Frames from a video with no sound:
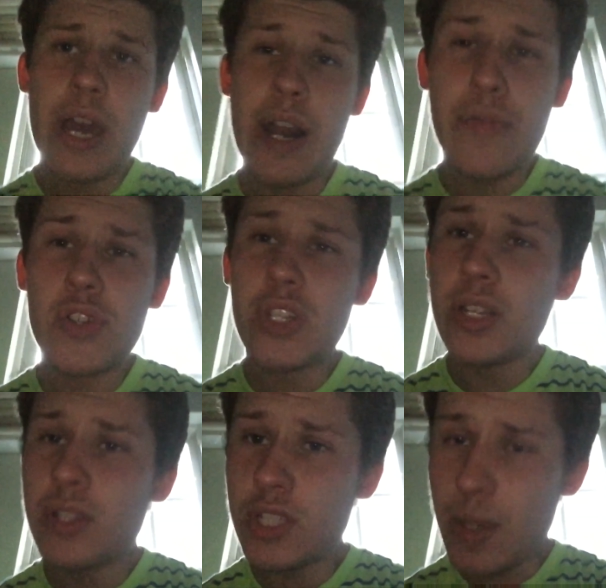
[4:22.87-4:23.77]
And after
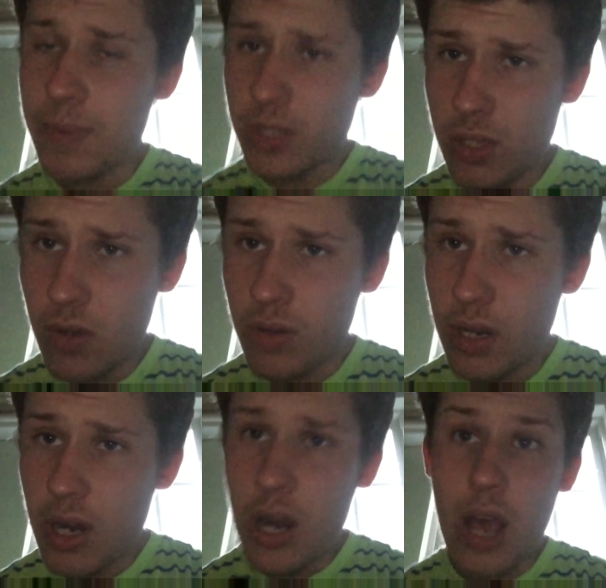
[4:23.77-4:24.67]
seeing this
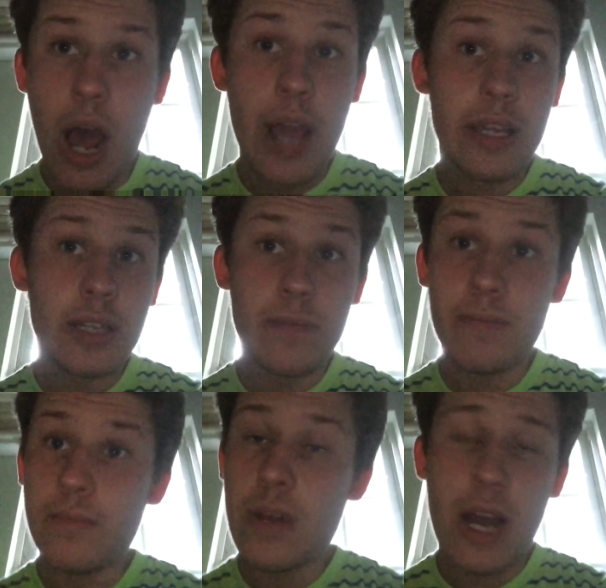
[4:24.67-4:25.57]
episode, I couldn't
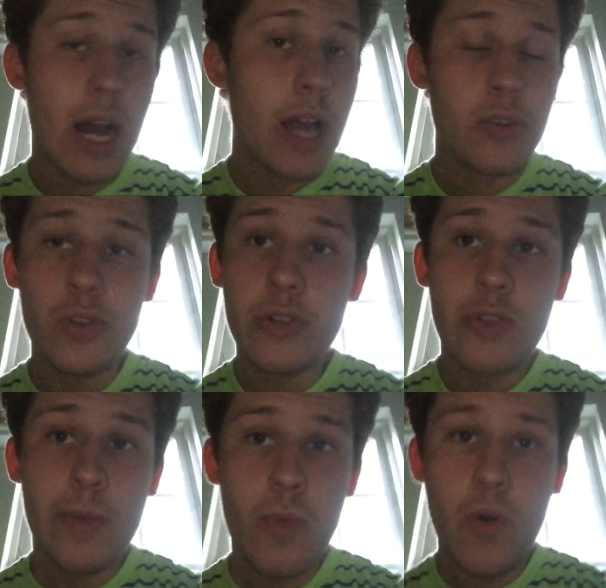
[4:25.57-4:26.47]

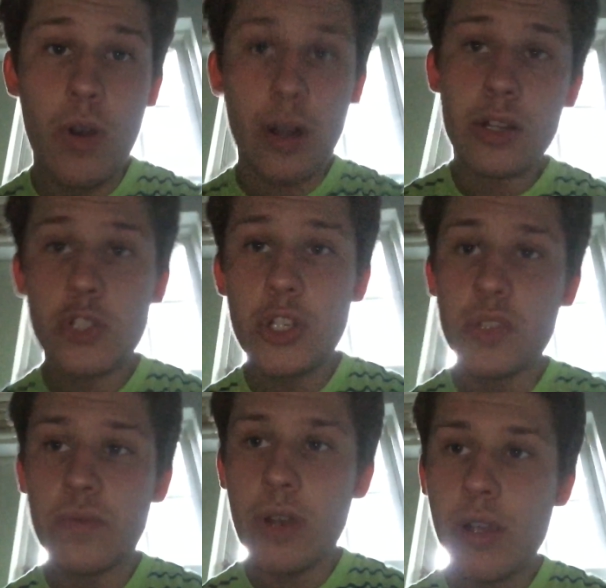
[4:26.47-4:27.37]
agree more.
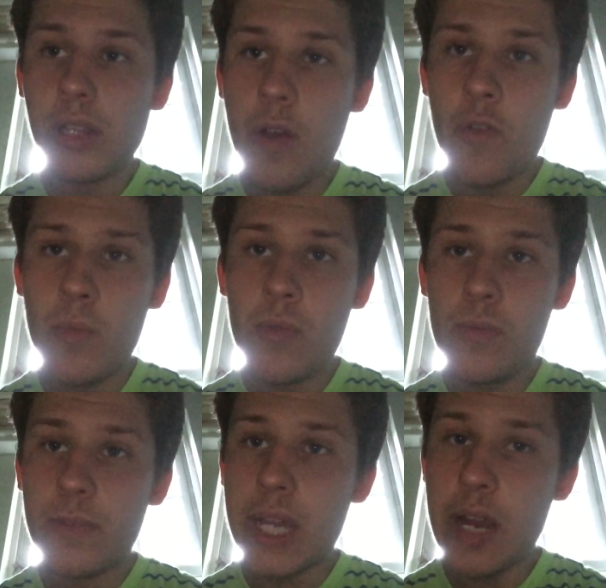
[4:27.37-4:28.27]
She's a very
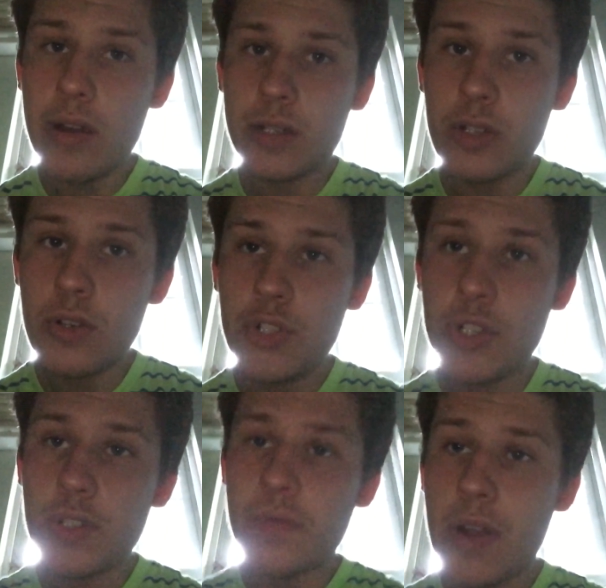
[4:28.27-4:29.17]
lovable character.
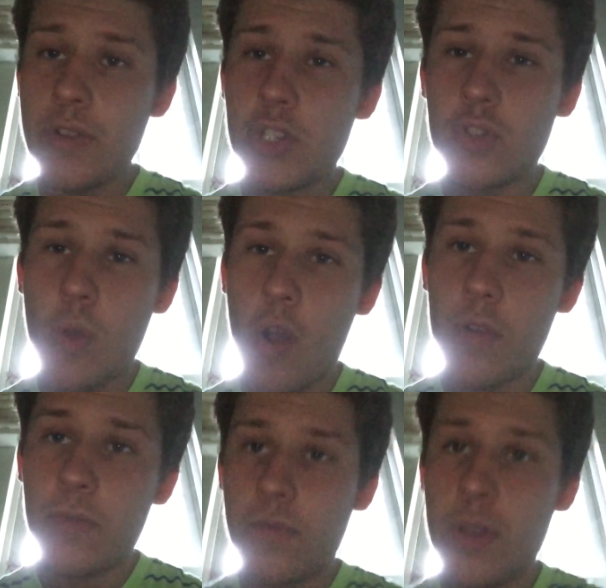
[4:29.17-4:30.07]
She's a very
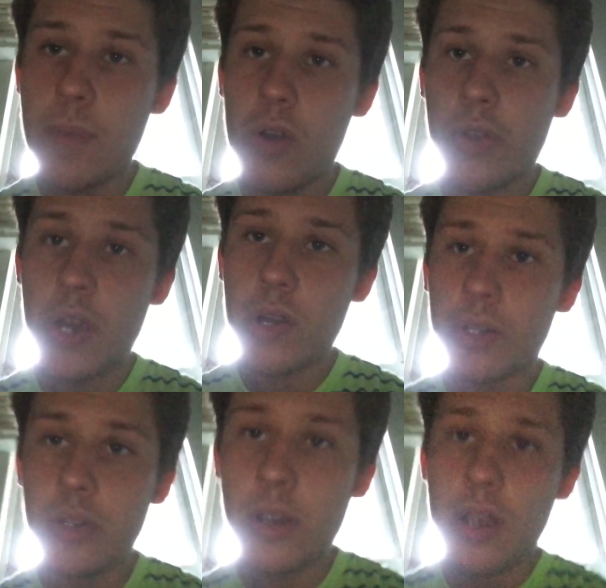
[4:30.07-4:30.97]
strong female
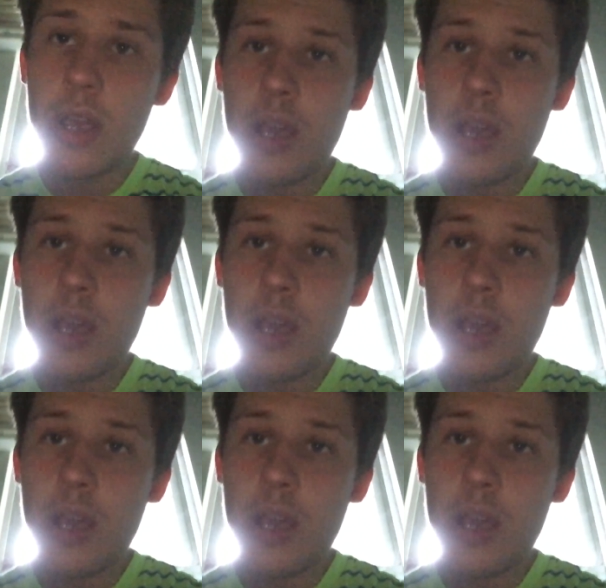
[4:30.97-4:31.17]
character.